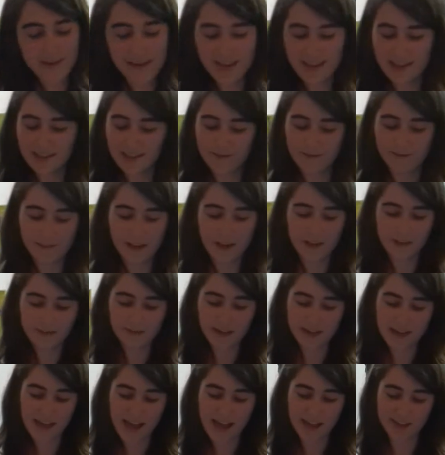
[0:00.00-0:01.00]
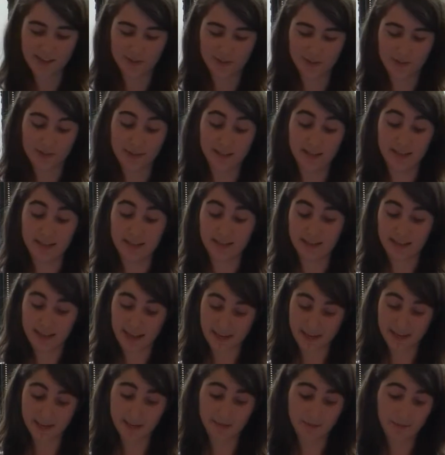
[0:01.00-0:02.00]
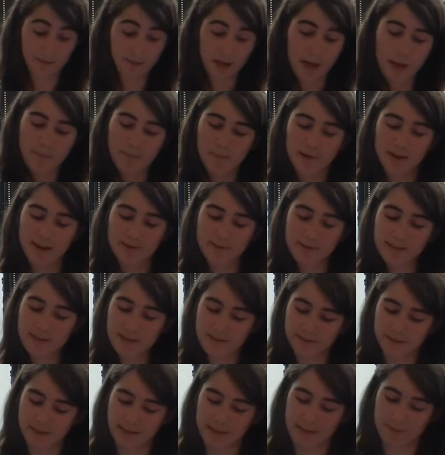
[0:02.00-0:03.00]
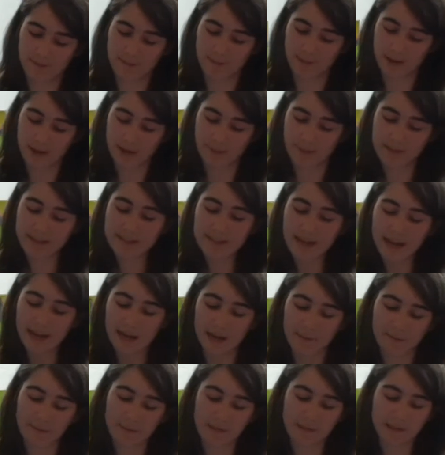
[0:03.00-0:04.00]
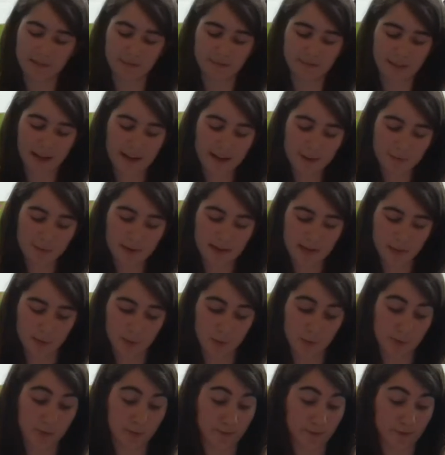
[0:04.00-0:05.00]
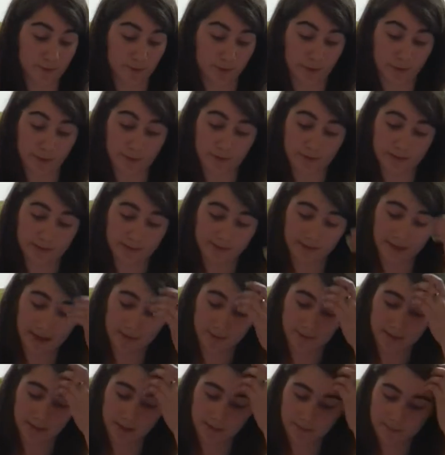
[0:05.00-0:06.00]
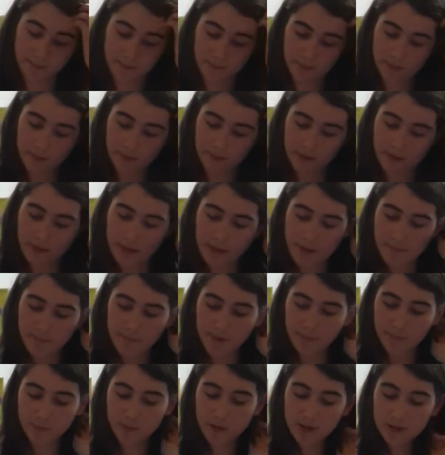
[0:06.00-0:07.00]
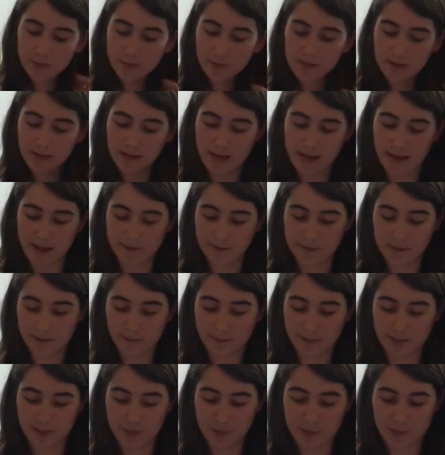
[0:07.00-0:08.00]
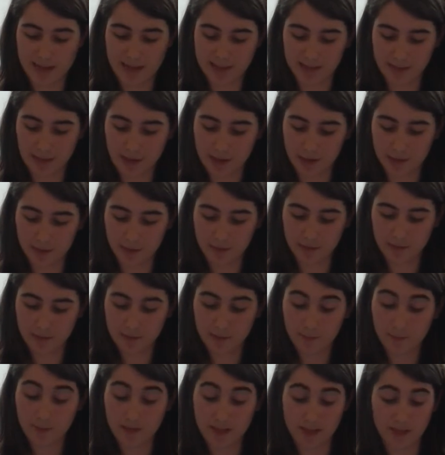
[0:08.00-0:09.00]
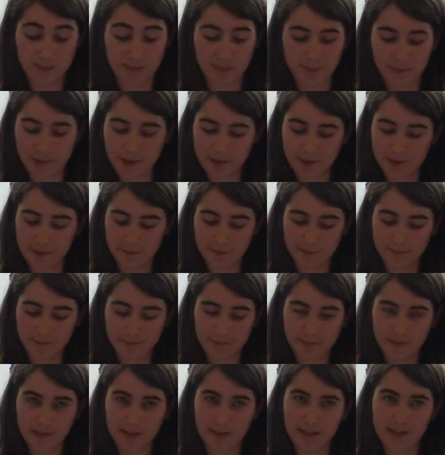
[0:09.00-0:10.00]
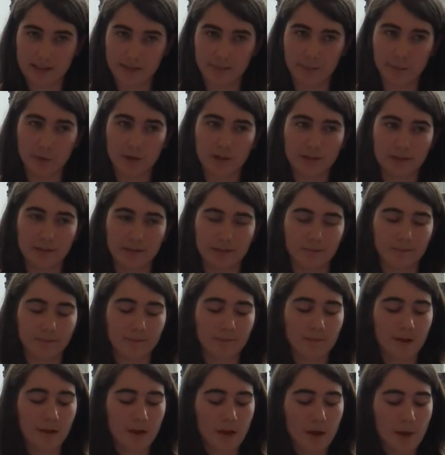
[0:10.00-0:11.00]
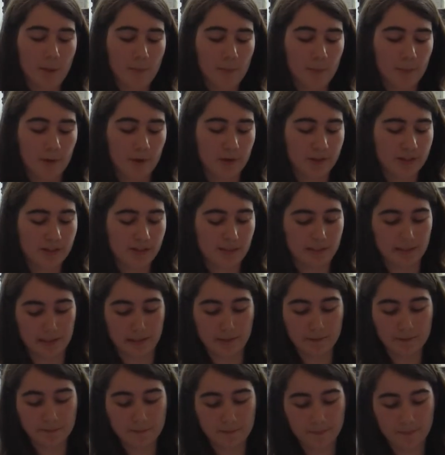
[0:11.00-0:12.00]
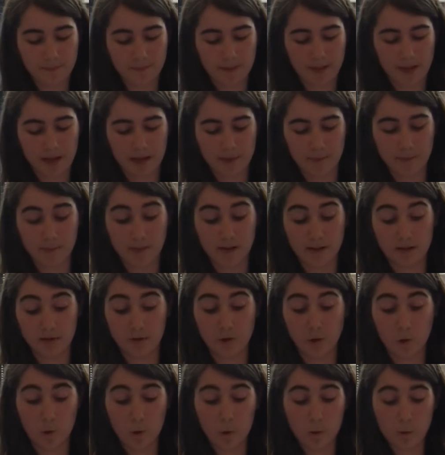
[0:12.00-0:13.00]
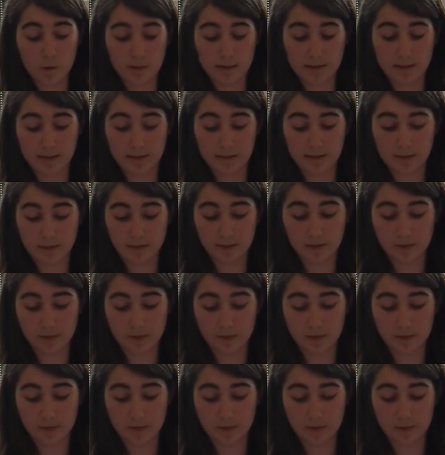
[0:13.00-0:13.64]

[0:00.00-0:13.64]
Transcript: he hasn't found the right answers yet, but I believe in him, and with time, he'll find a way to preserve his family. My brother will have something to pass on, because my brother is important. Personally, I am always